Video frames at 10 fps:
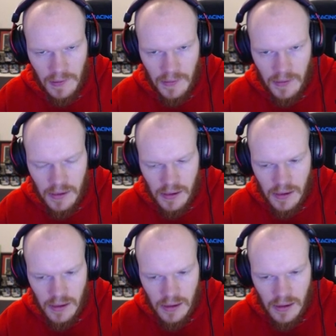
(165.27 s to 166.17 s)

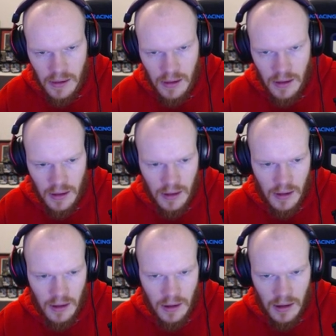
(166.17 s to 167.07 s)

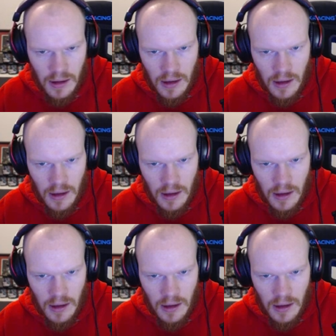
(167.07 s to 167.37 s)
Nobody speaks.